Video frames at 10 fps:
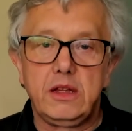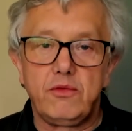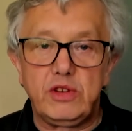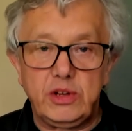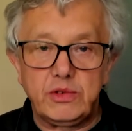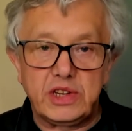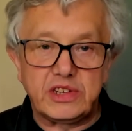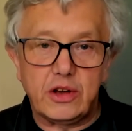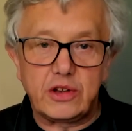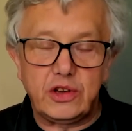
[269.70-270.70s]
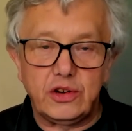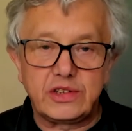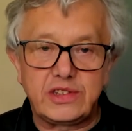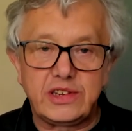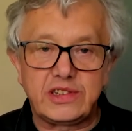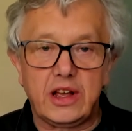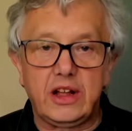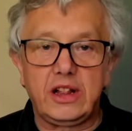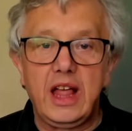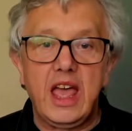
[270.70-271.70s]
reduces our
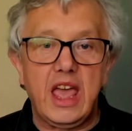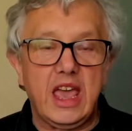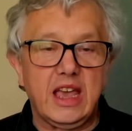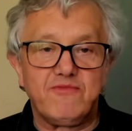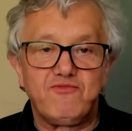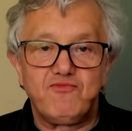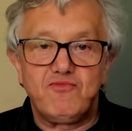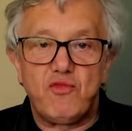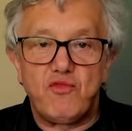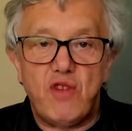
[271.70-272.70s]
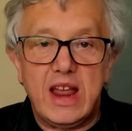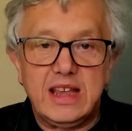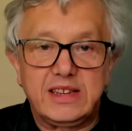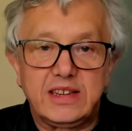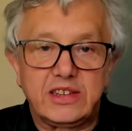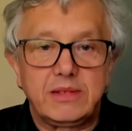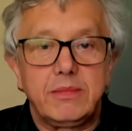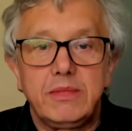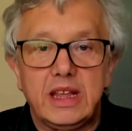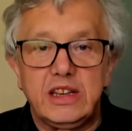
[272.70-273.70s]
cortisol, it raises
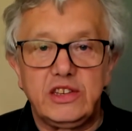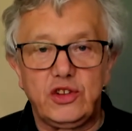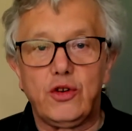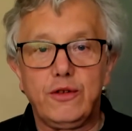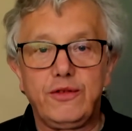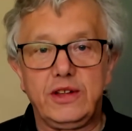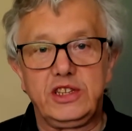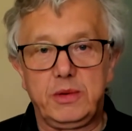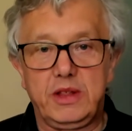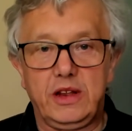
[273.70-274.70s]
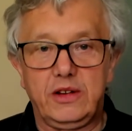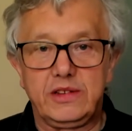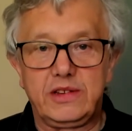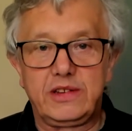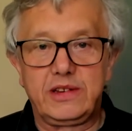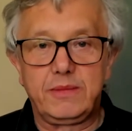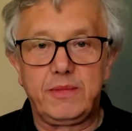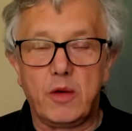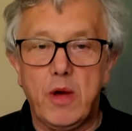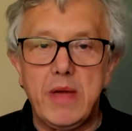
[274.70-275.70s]
the endorphins within us.
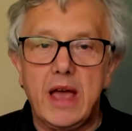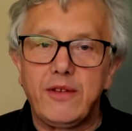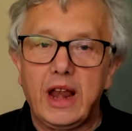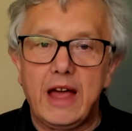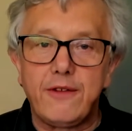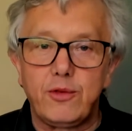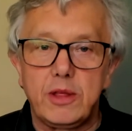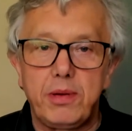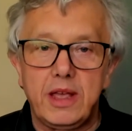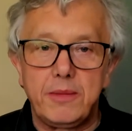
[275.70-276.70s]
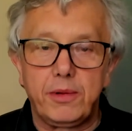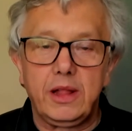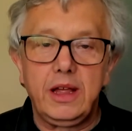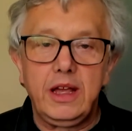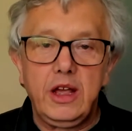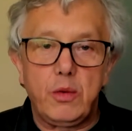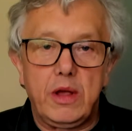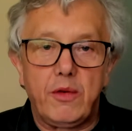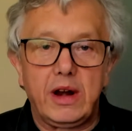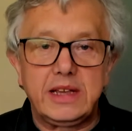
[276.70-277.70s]
When we have a laugh with people, we
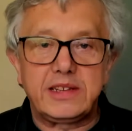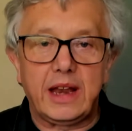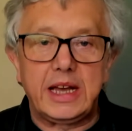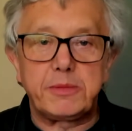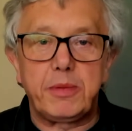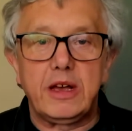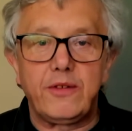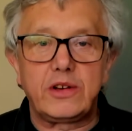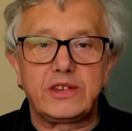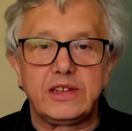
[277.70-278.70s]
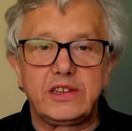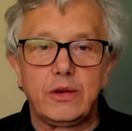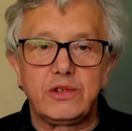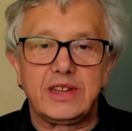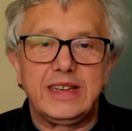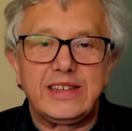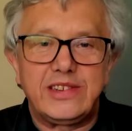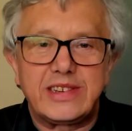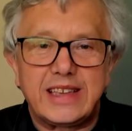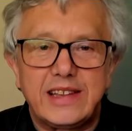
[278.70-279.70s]
release a nice bit of oxytocin that
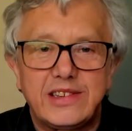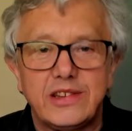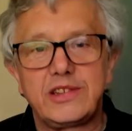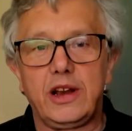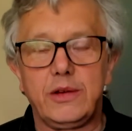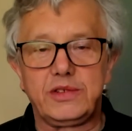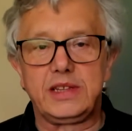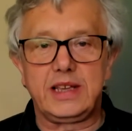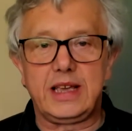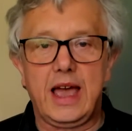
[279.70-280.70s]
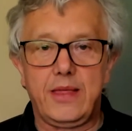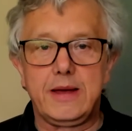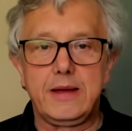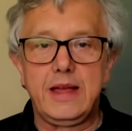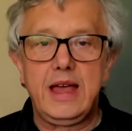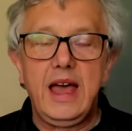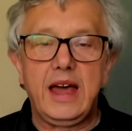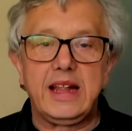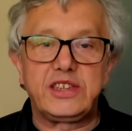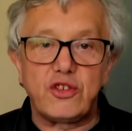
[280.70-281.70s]
just gets us closer together.
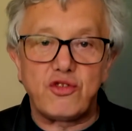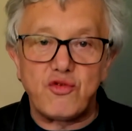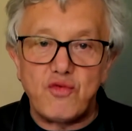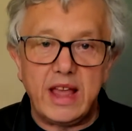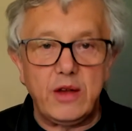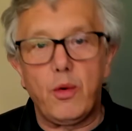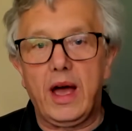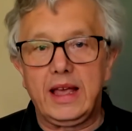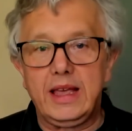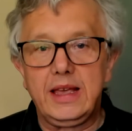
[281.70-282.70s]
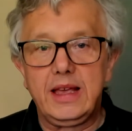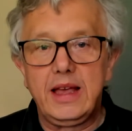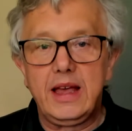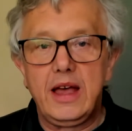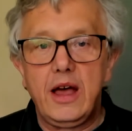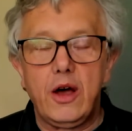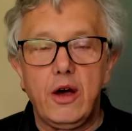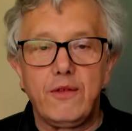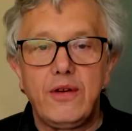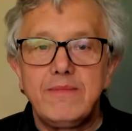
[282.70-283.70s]
And it's a great way of